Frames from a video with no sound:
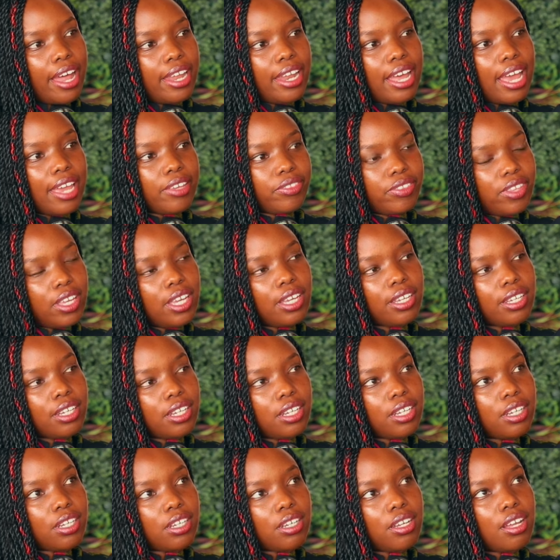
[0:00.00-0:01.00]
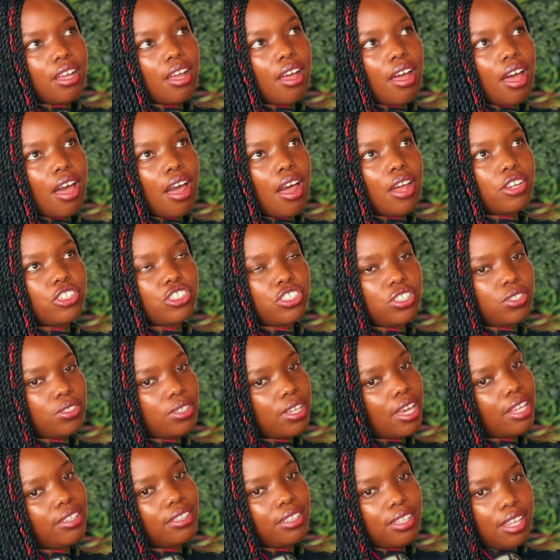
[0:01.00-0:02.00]
And I think she'll
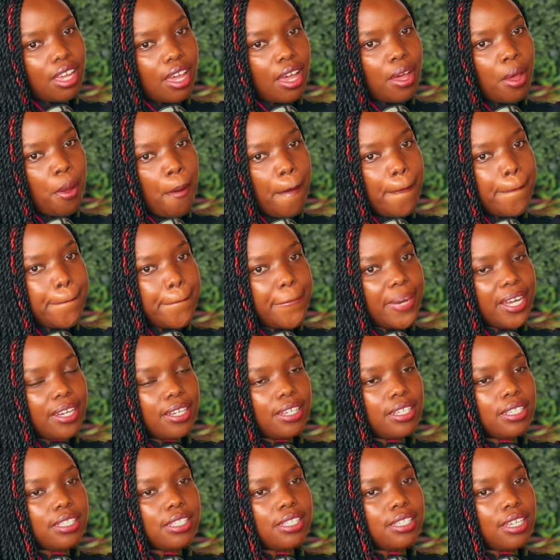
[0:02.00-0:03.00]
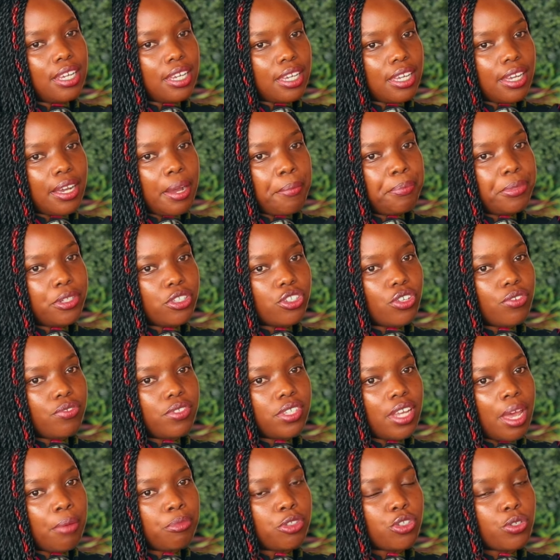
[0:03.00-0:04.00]
get there, but it's taking a bit
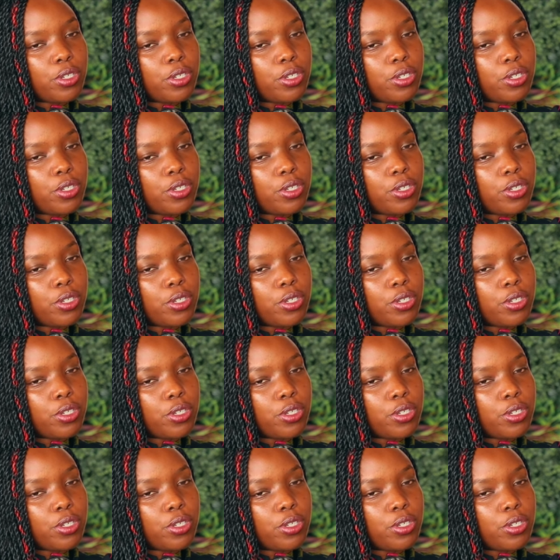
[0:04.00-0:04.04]
of time.